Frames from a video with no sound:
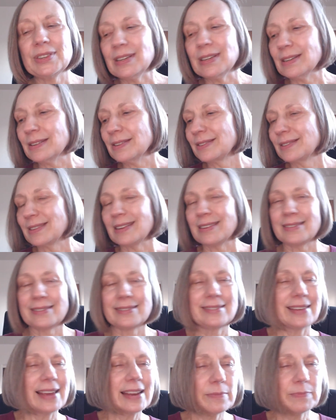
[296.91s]
is they
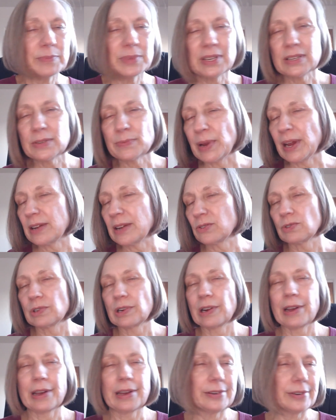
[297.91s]
set up these
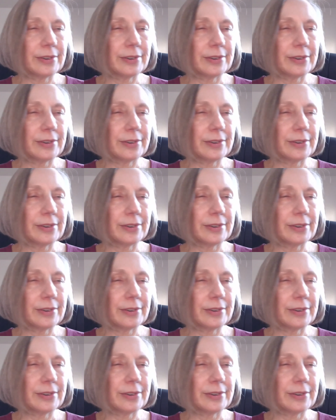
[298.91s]
Patreon